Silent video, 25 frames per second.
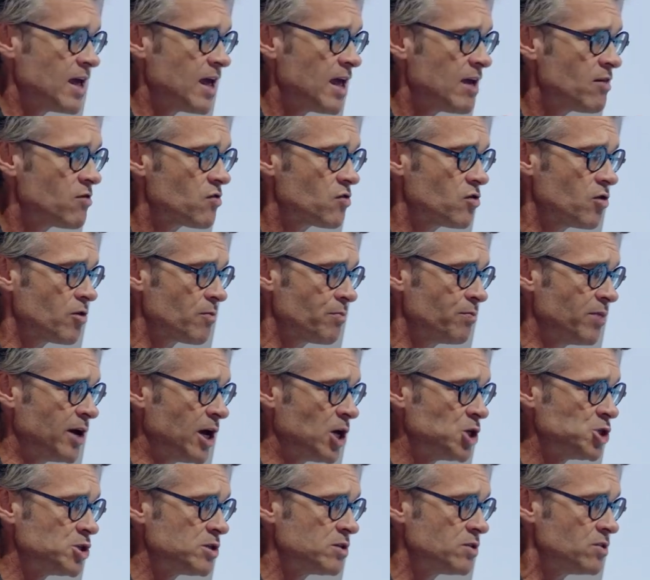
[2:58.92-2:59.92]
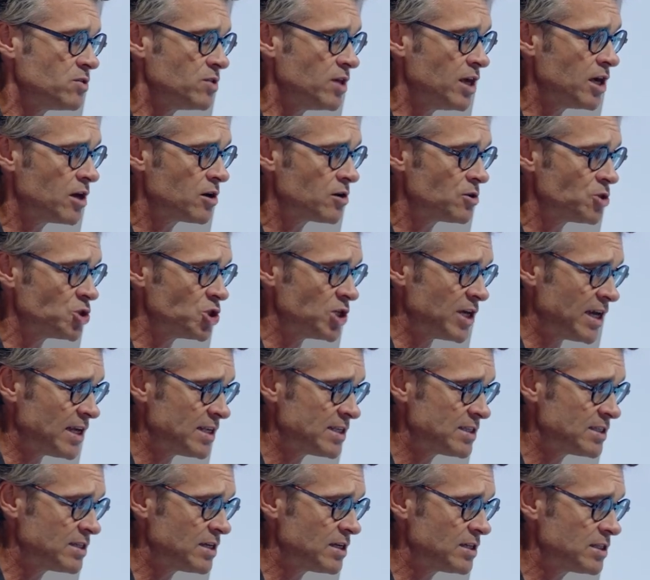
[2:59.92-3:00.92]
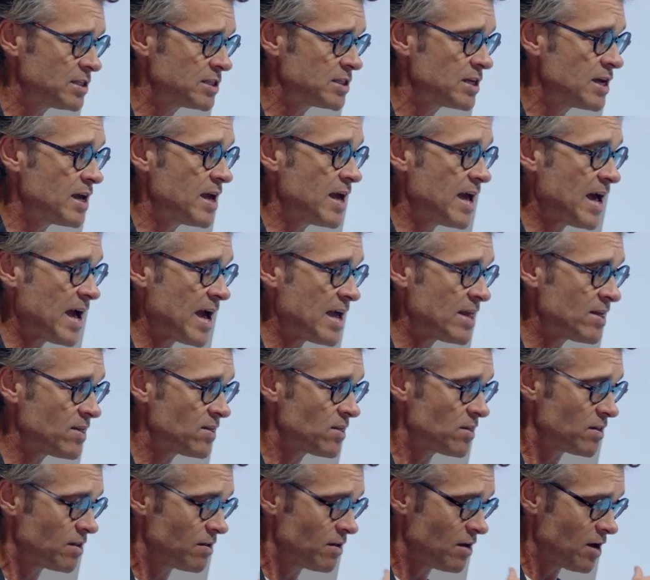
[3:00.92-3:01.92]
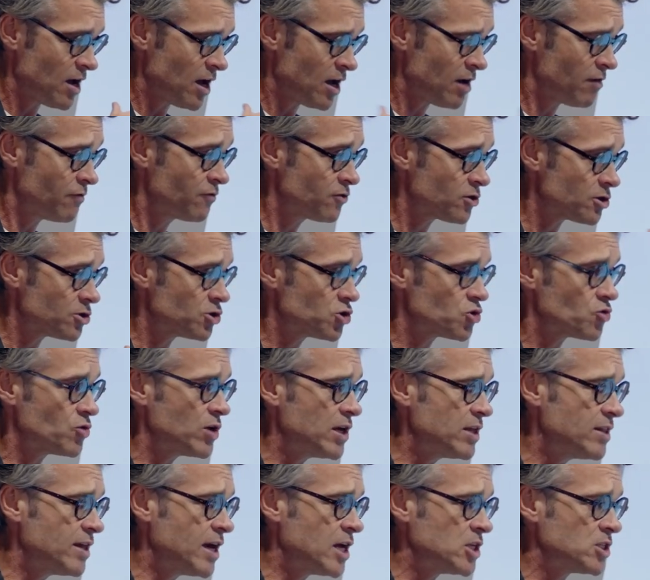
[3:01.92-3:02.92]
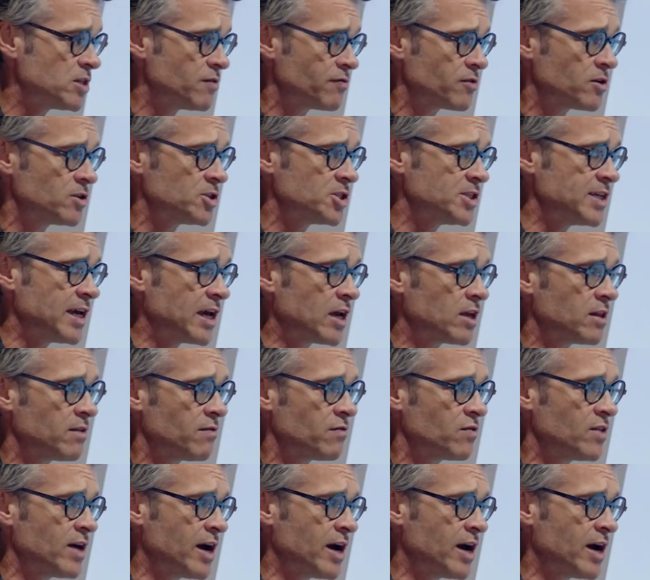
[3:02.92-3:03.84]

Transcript: is your patient decongested after 3 days of consecutive